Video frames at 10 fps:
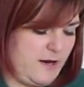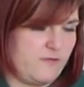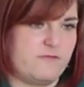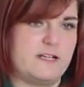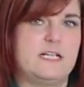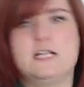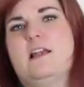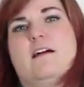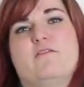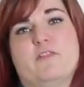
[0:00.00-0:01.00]
I
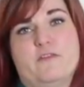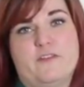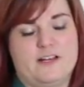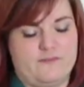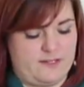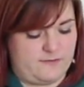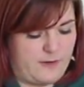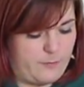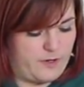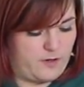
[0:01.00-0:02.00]
really love the feel of this
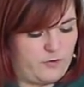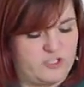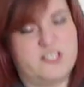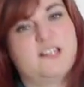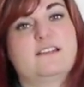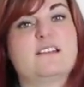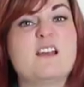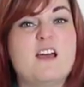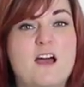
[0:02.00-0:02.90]
fabric, which is